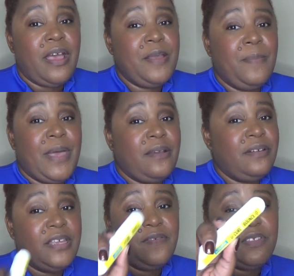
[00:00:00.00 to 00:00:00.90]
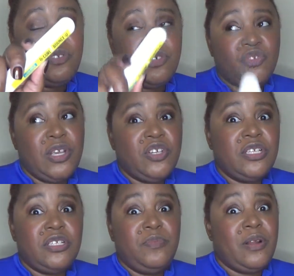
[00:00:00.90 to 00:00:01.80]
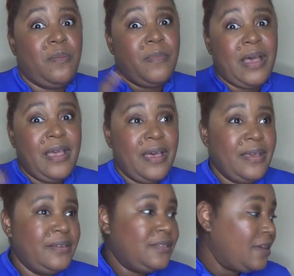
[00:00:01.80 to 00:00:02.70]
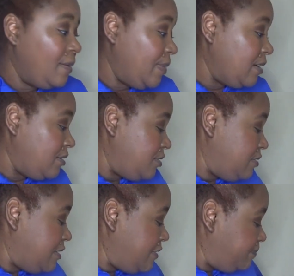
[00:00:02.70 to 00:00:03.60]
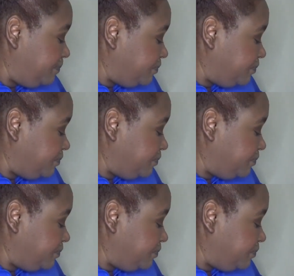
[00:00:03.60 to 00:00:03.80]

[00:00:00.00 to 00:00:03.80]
I am not going to give this to a stranger because it's been on my eyes. I'm not going to do that.